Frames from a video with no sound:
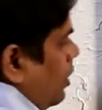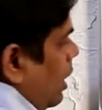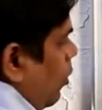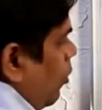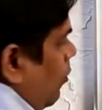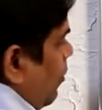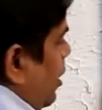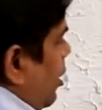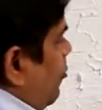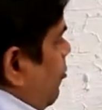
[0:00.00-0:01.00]
Now
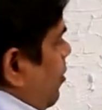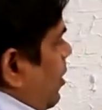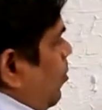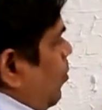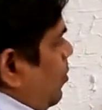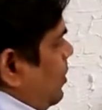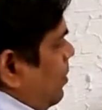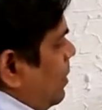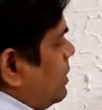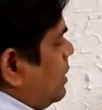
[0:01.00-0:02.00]
if
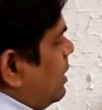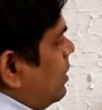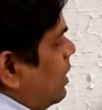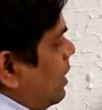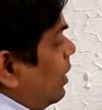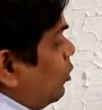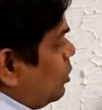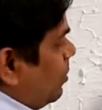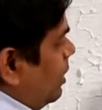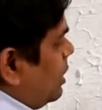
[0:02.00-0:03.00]
that means there are two
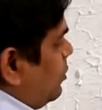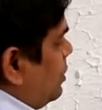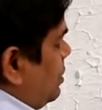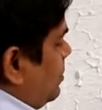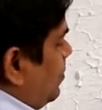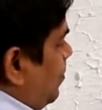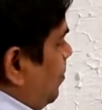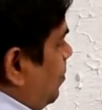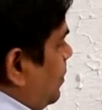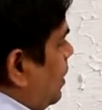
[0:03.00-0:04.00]
similar switch
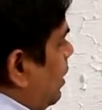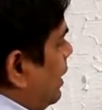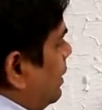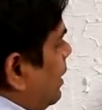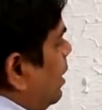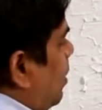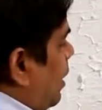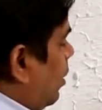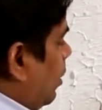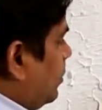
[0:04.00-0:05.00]
connected in
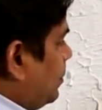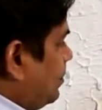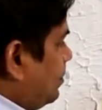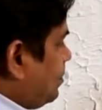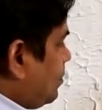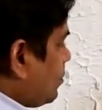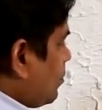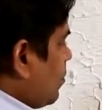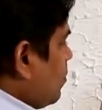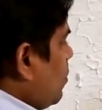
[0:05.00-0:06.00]
parallel.
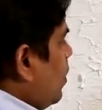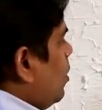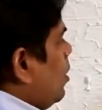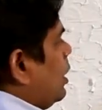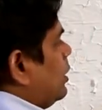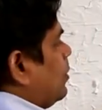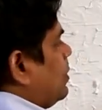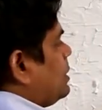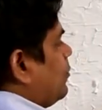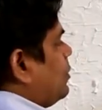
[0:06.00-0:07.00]
That
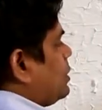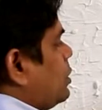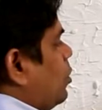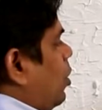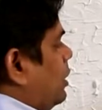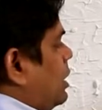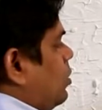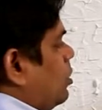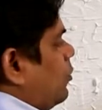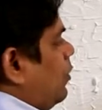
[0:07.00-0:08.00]
means if is on, this
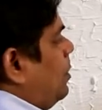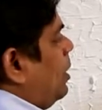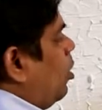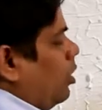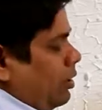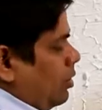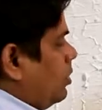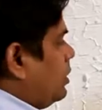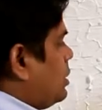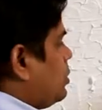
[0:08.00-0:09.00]
also will be on.
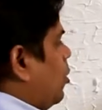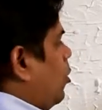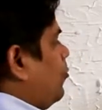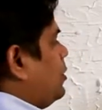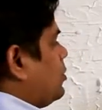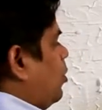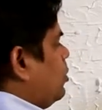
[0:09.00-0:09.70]
This is off, this